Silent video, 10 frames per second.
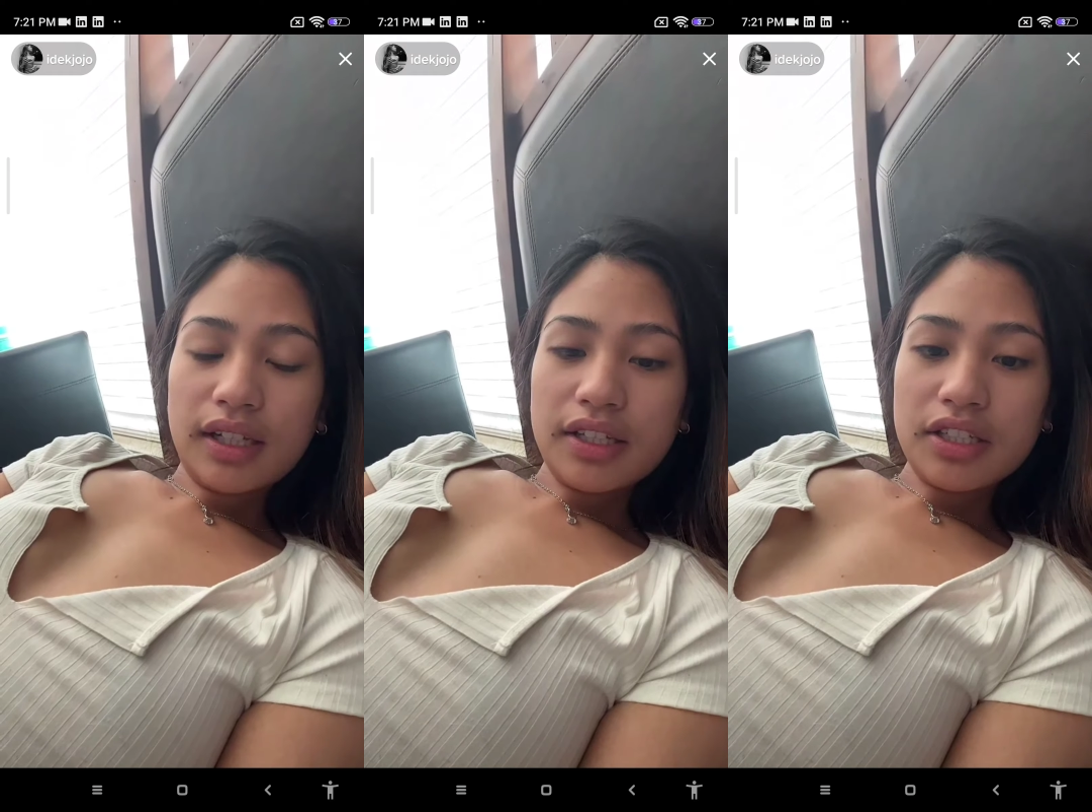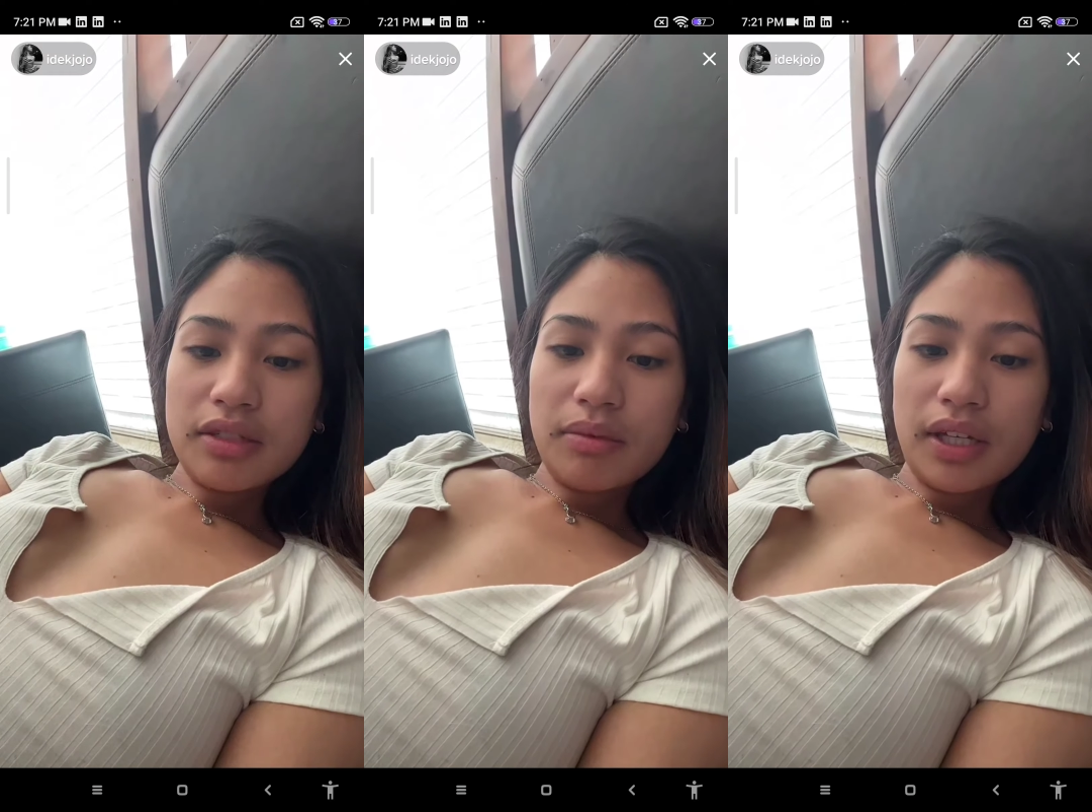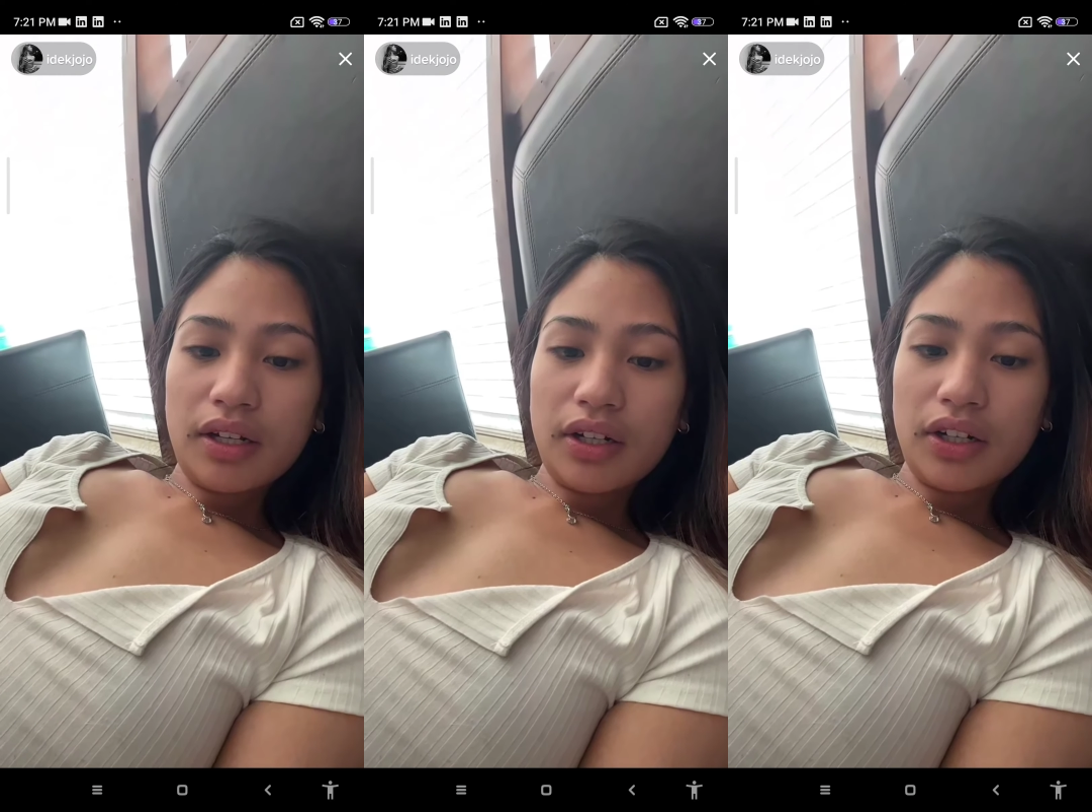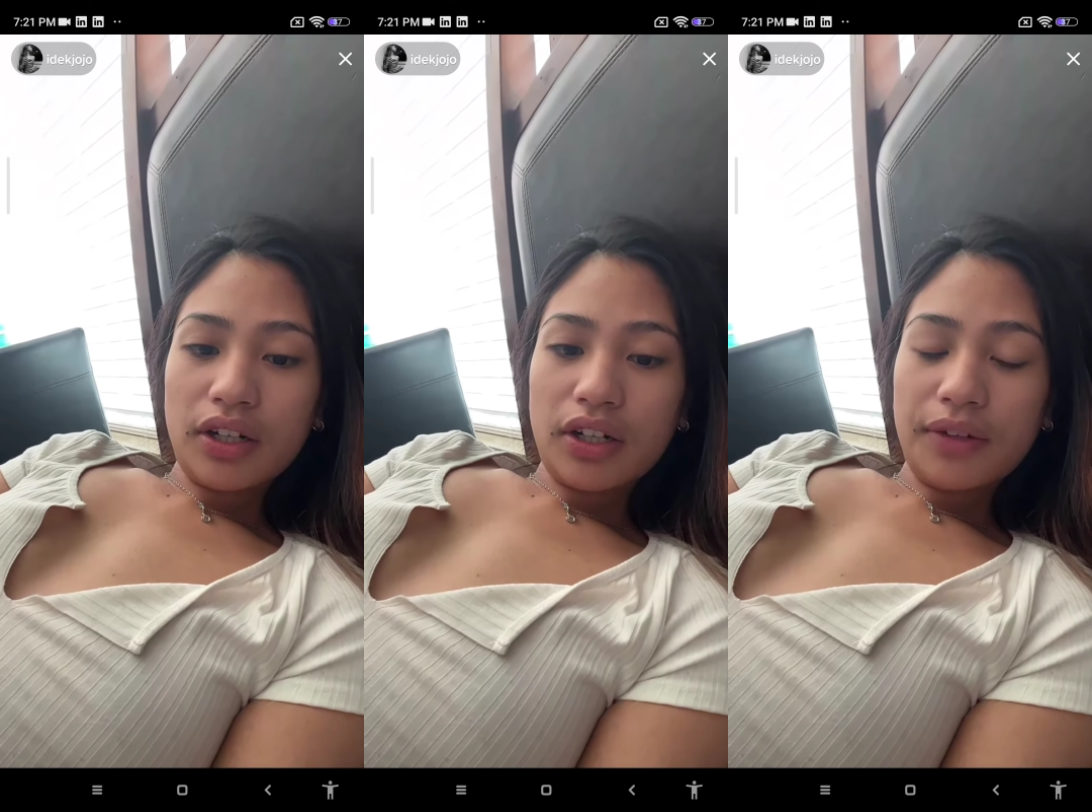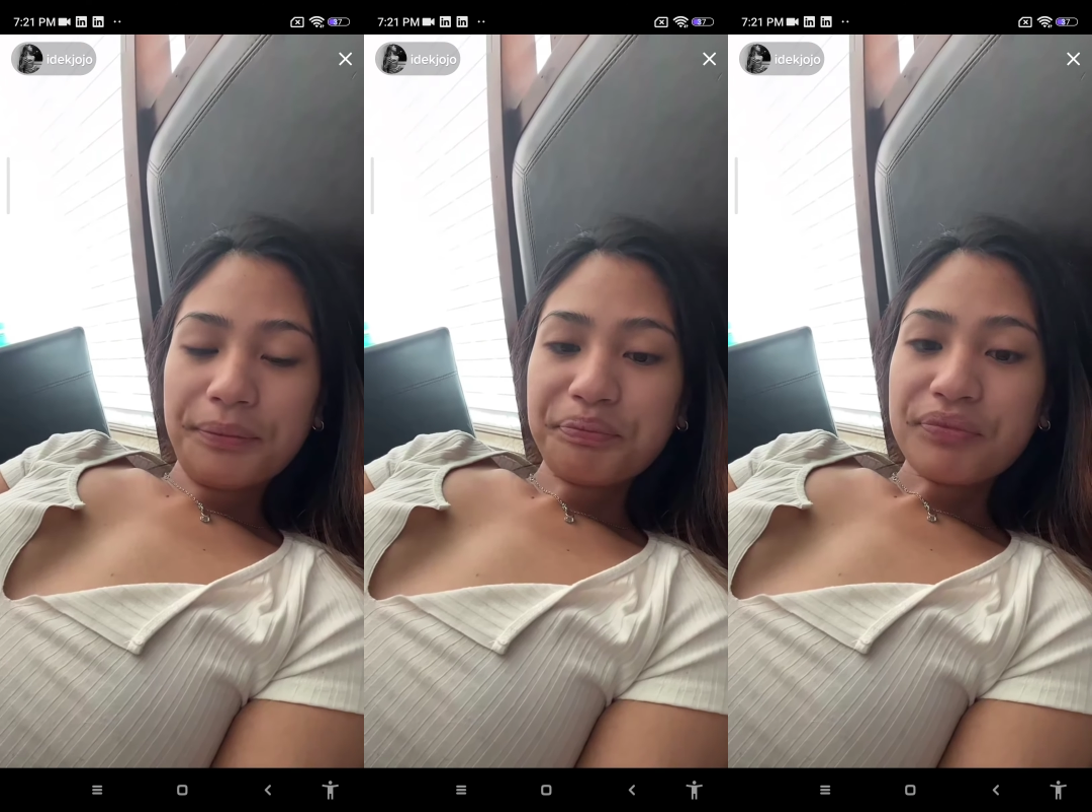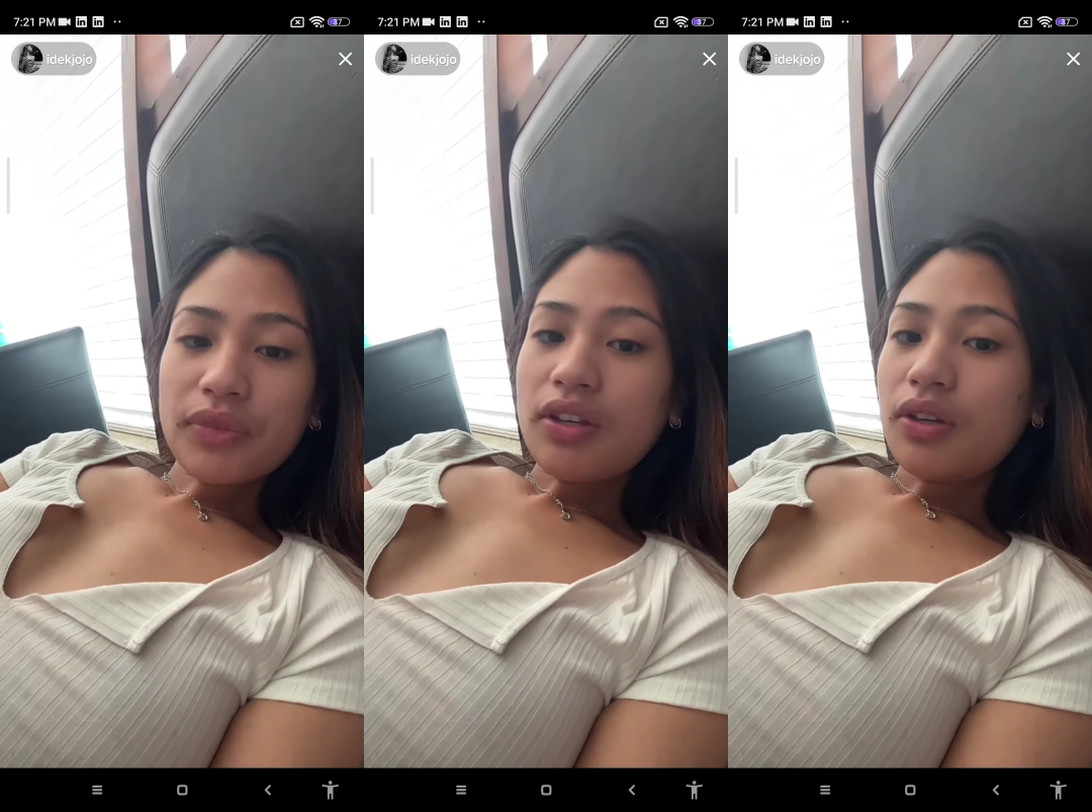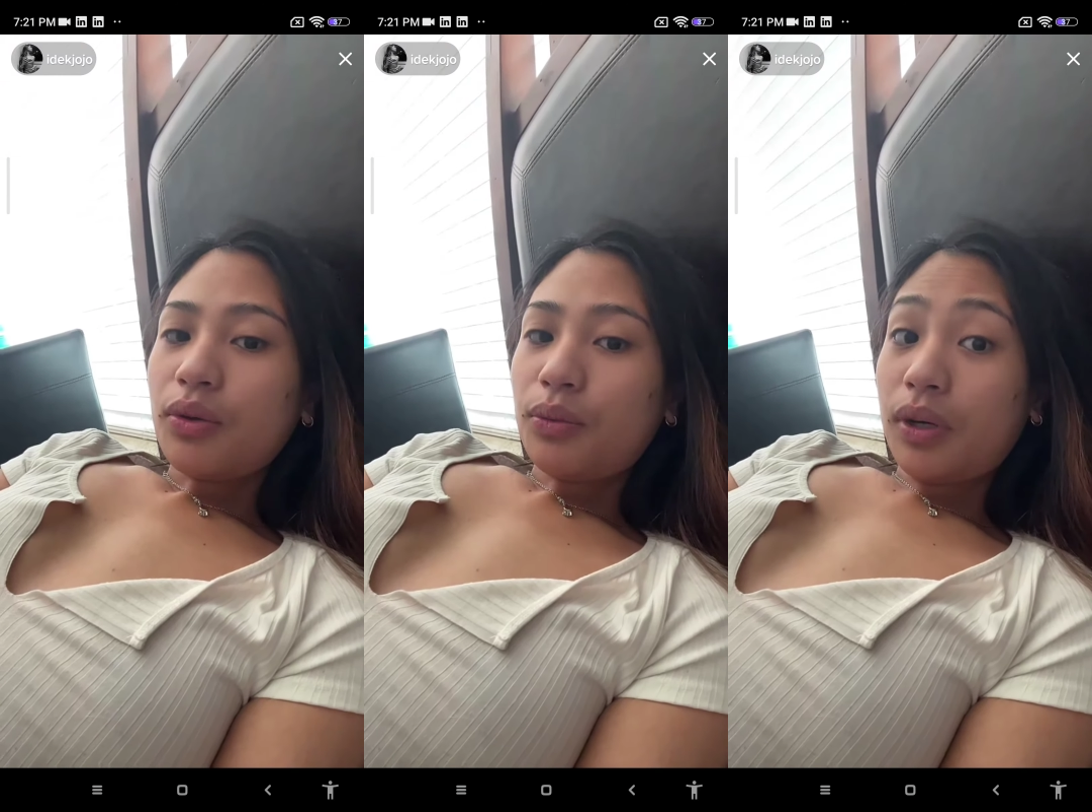I do better.
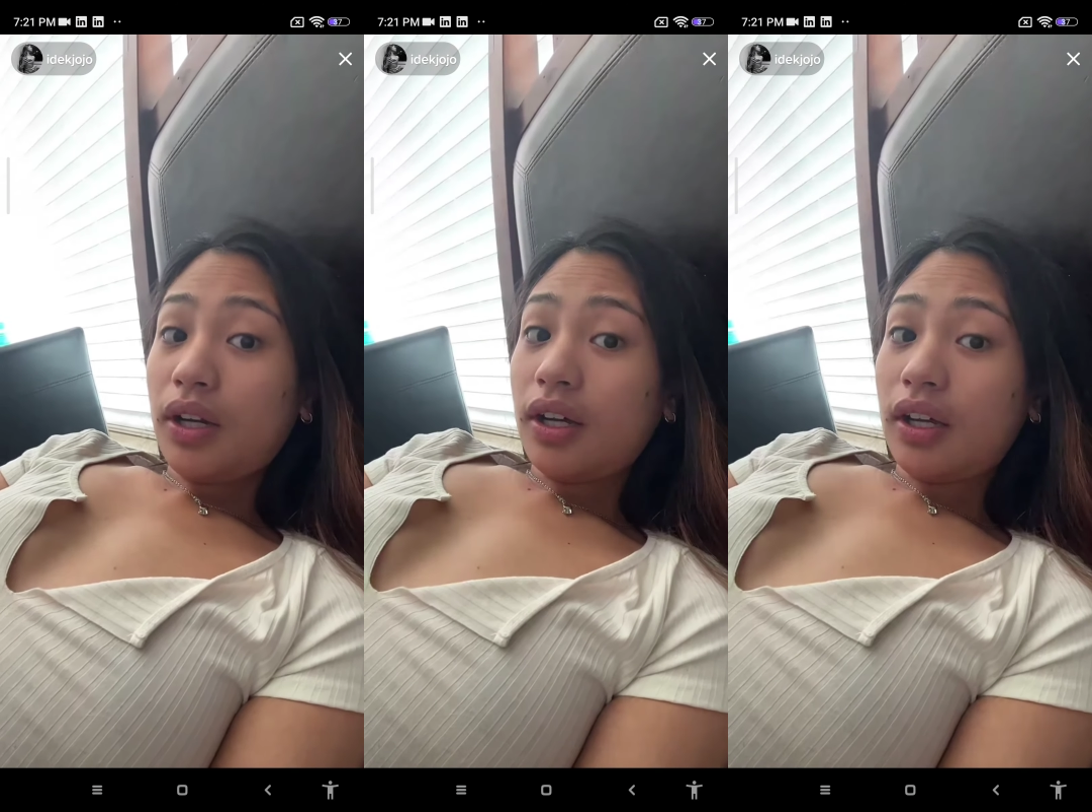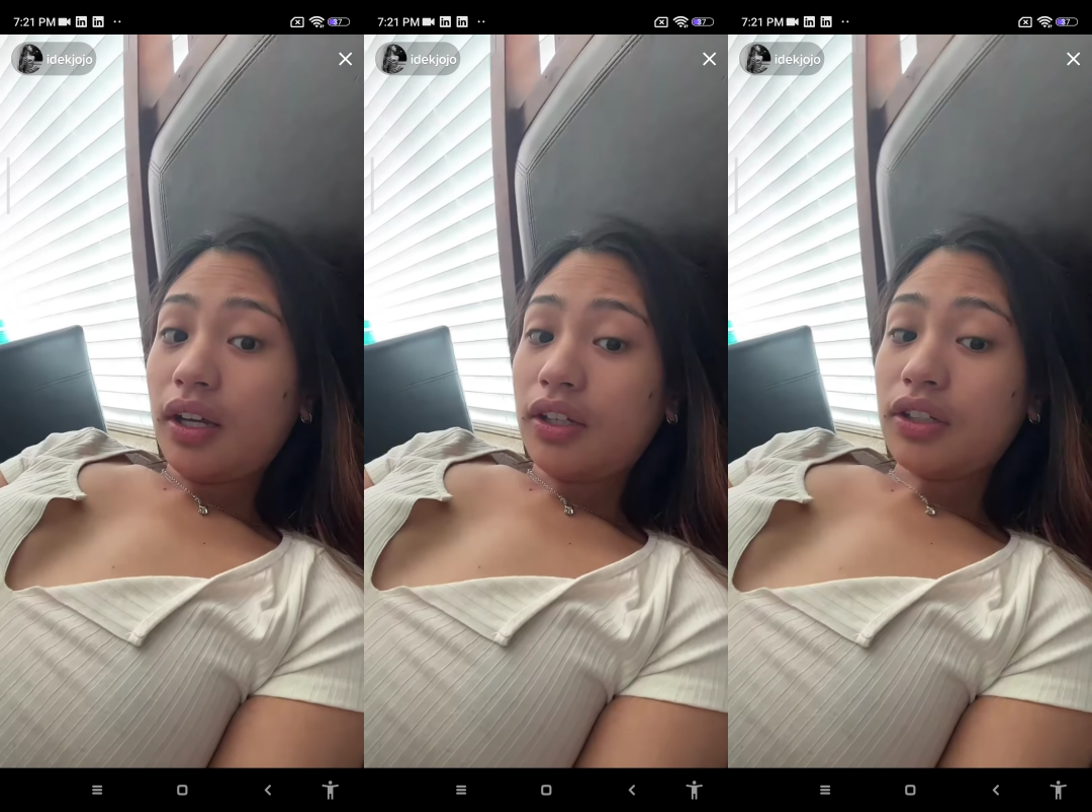What?